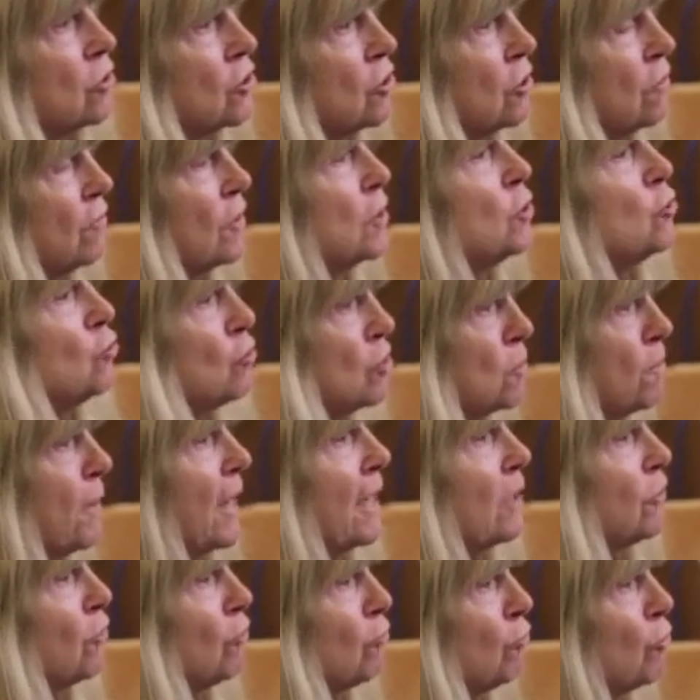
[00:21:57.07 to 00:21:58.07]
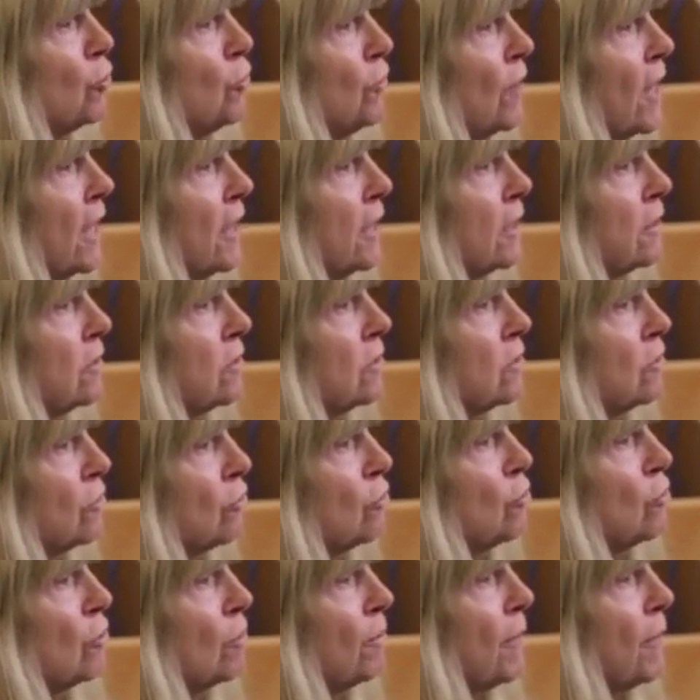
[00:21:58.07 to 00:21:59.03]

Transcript: sort of introspect through that, through